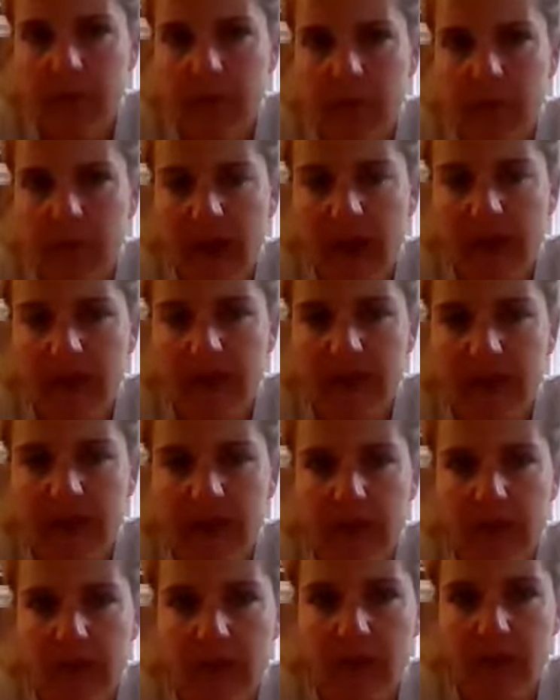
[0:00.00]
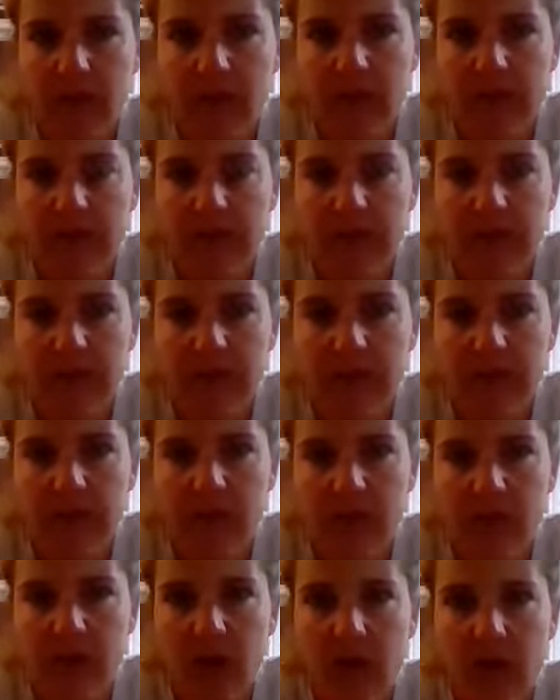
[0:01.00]
feet back to downward
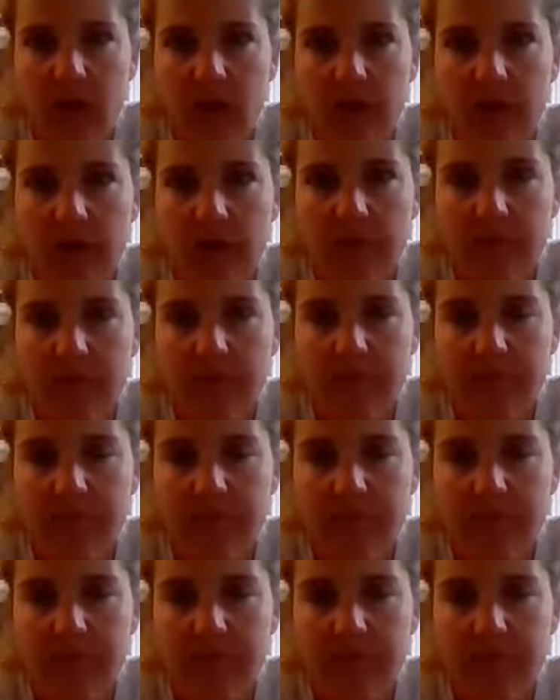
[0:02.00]
facing dog.